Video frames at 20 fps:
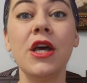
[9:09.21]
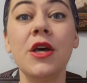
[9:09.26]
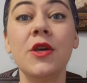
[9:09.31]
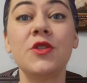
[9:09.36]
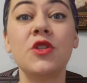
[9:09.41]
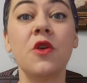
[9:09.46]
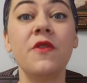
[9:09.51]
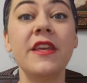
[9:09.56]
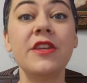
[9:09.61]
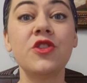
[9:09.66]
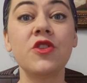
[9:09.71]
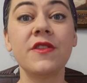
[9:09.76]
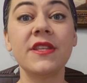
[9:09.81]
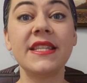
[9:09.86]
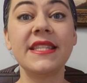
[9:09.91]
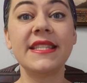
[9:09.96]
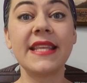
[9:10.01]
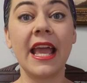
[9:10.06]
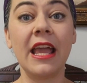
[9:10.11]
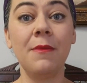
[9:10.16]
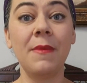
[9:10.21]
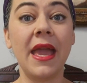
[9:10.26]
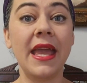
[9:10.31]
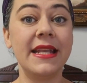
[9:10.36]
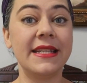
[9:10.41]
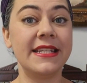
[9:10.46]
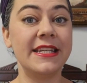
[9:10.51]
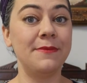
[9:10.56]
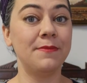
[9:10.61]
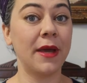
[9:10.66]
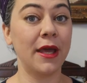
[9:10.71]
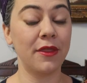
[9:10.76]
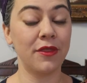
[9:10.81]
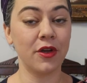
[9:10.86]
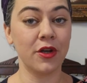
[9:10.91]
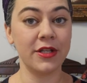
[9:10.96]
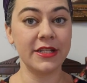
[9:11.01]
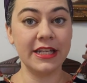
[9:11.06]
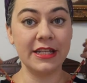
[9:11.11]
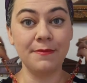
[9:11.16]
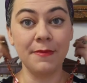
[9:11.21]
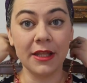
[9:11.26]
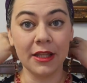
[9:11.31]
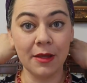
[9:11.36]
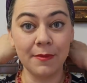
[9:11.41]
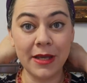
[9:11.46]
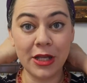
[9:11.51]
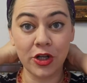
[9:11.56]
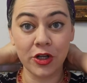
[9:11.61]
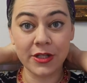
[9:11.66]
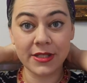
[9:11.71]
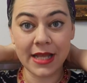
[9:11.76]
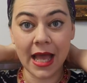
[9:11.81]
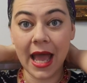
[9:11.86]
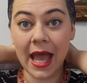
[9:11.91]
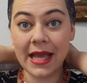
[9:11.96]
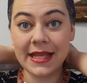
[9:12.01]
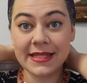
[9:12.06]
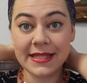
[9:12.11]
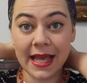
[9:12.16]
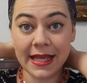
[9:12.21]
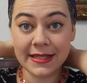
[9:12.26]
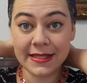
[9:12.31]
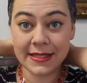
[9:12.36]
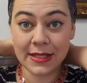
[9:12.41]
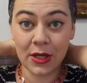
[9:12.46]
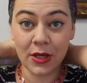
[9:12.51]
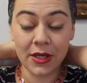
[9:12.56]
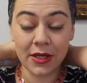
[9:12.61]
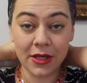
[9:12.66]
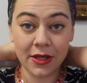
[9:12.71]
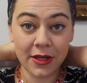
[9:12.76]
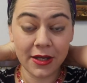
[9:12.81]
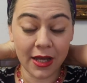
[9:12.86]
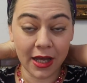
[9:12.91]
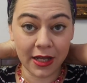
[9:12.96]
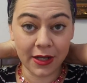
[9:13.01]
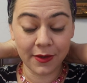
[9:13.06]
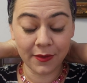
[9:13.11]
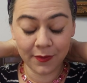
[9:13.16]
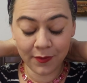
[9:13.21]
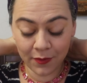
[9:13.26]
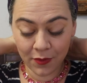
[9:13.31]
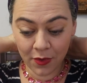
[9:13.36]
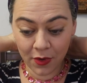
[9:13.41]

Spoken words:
So these are the same 18 by 13 millimeter size as the